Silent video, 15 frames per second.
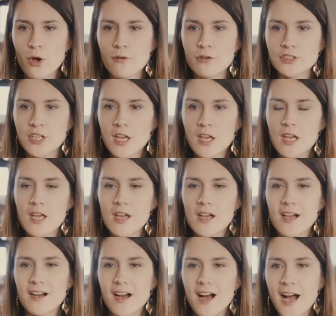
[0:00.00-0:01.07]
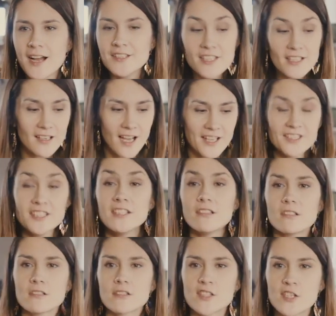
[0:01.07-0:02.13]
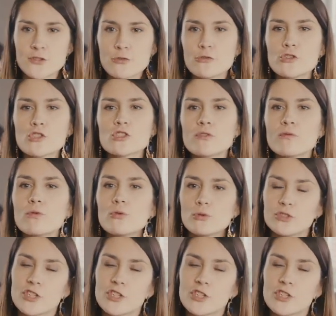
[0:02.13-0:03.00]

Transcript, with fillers: who perhaps didn't go and take 100% market